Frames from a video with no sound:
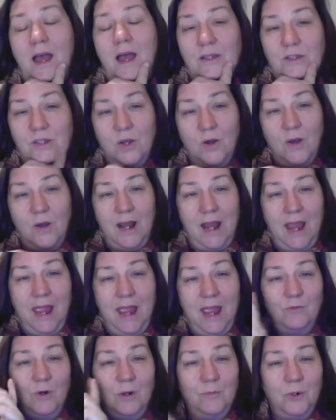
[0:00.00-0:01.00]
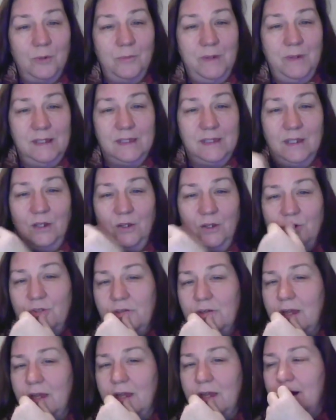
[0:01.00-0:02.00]
So, and I have one more piece of
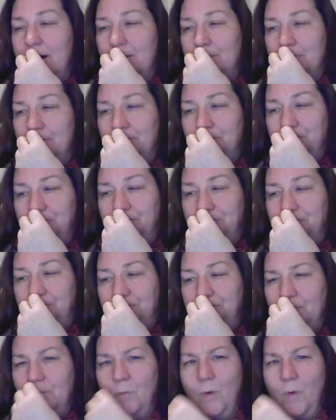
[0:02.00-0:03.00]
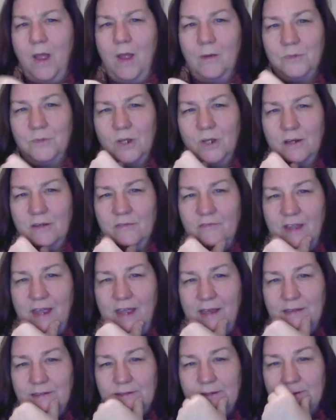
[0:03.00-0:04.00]
news. Wow, I'm talking
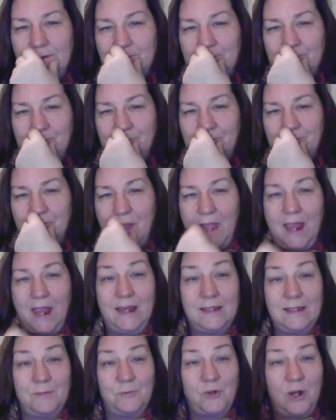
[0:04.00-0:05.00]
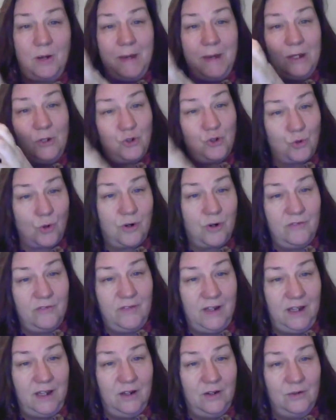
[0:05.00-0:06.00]
fast. I guess I'm trying to make shorter
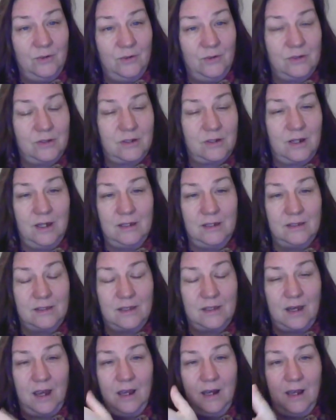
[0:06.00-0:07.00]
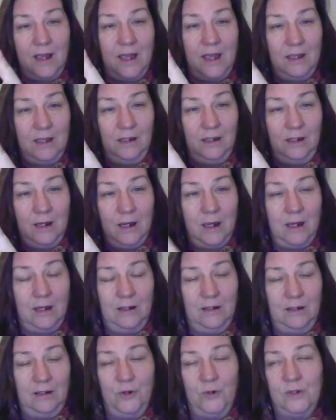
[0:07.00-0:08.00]
videos because I
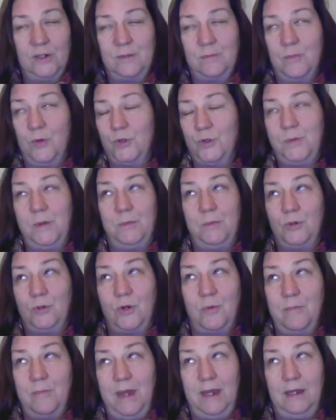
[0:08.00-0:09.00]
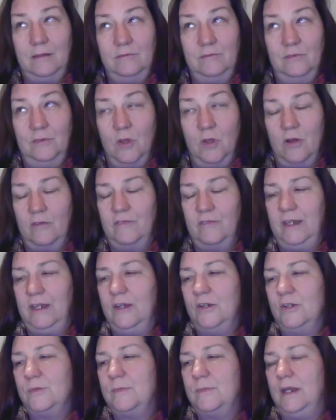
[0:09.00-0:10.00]
noticed most people don't make long videos.